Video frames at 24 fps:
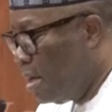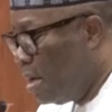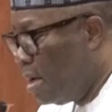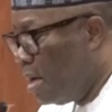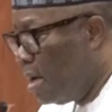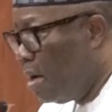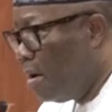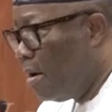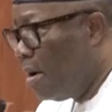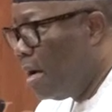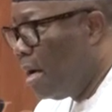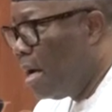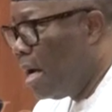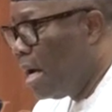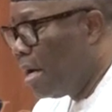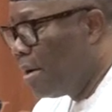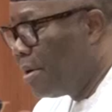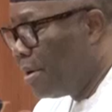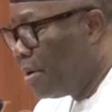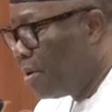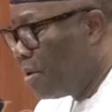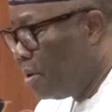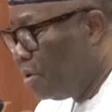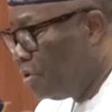Our
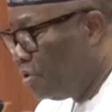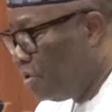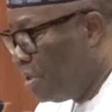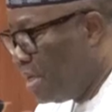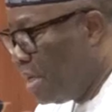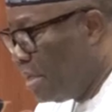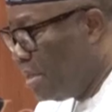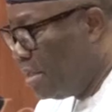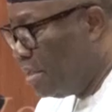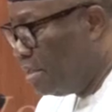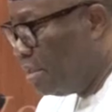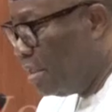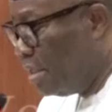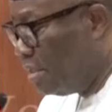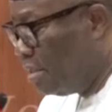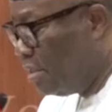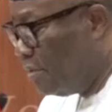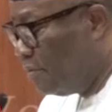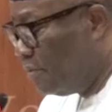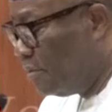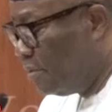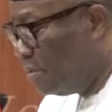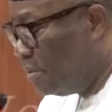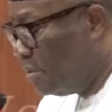agricultural
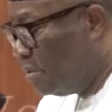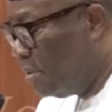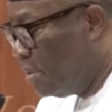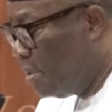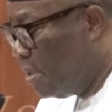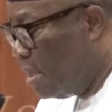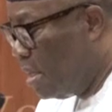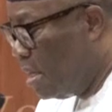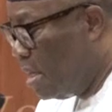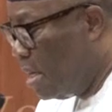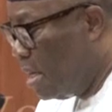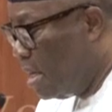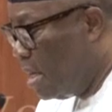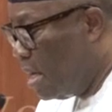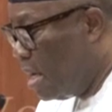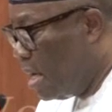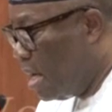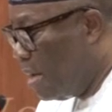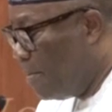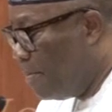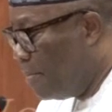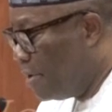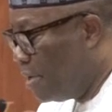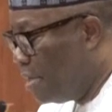initiatives
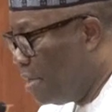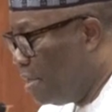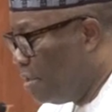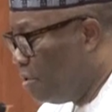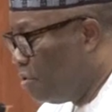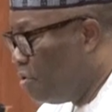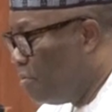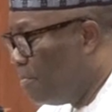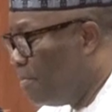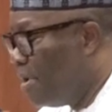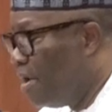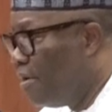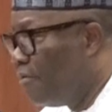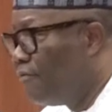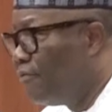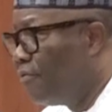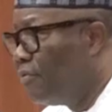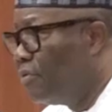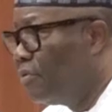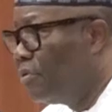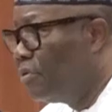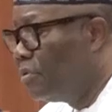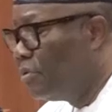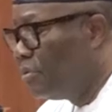are beginning to bear
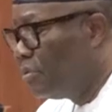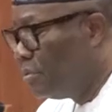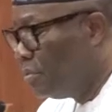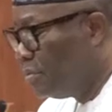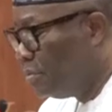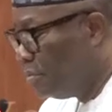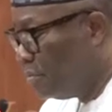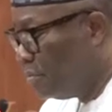fruits.